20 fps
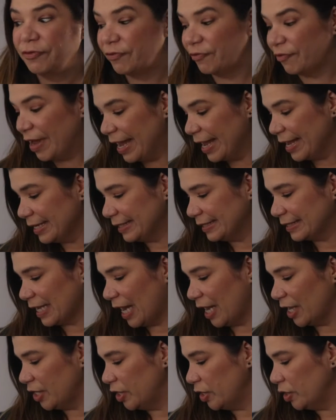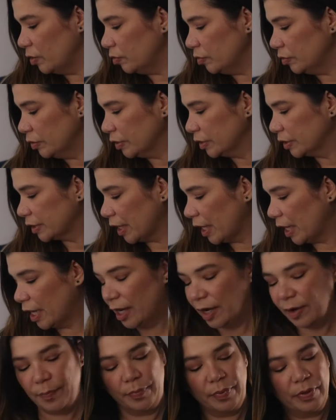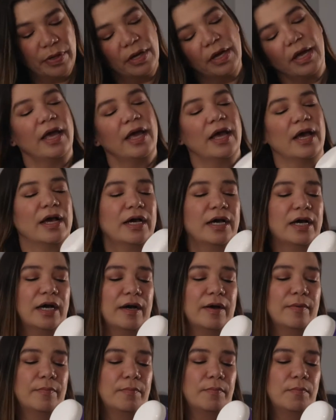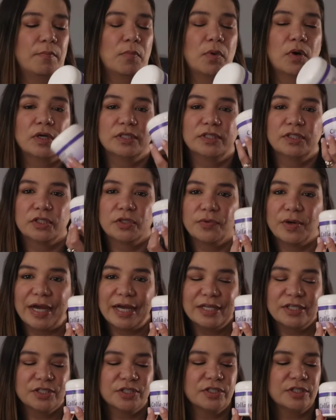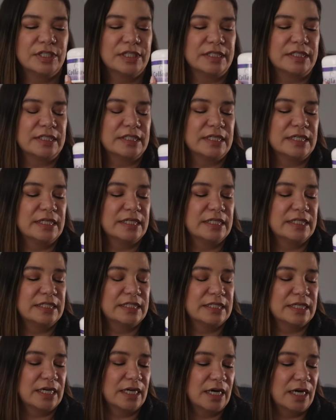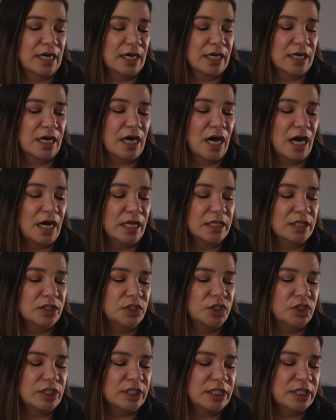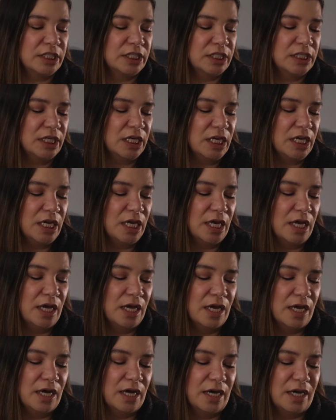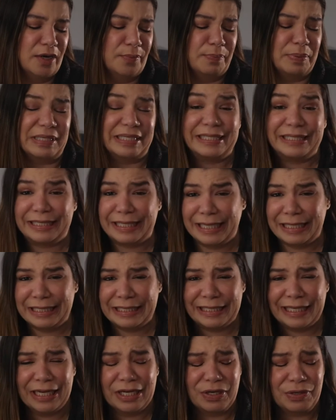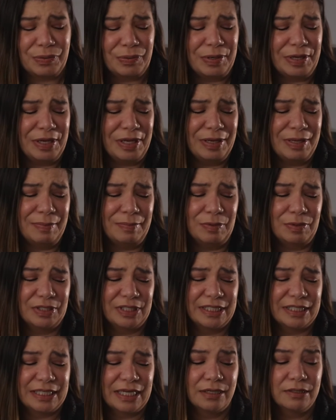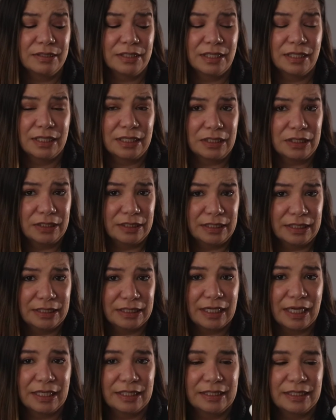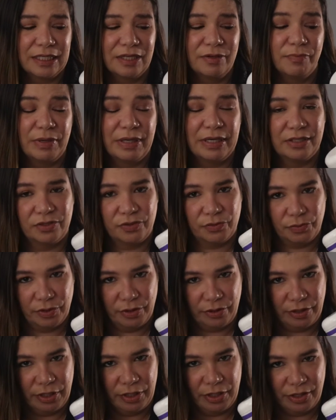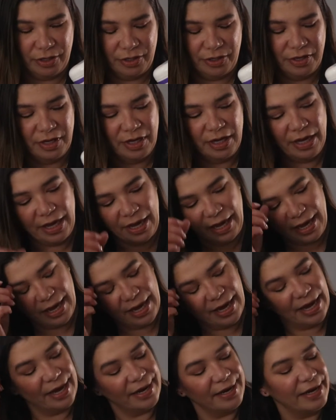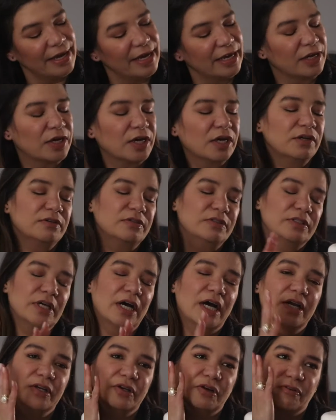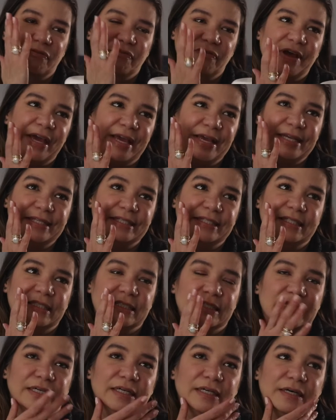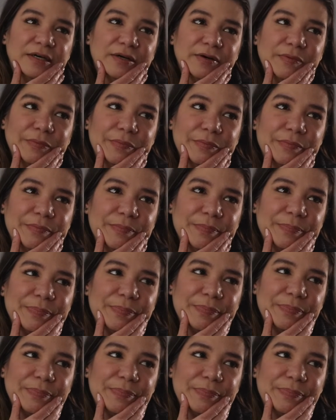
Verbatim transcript: face, I used up um, moisturizer. This is uh, collagen uh, placenta cream, which sounds a little disgusting, but it's really good. And it goes on your face um,